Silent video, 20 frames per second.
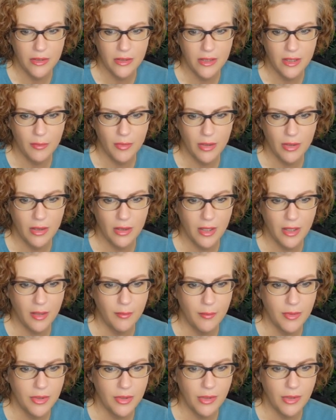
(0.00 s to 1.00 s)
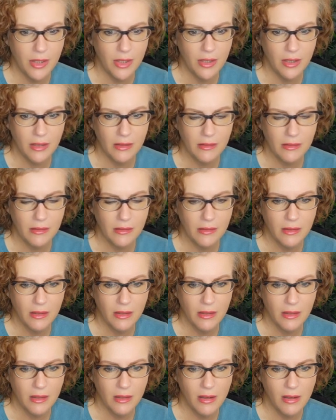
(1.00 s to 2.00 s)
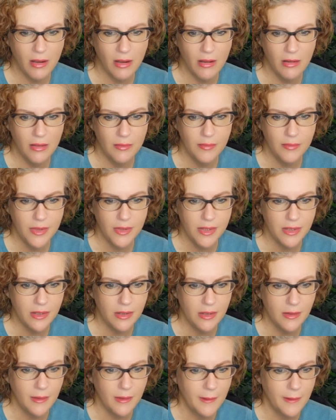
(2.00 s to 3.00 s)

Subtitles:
double click in between our columns.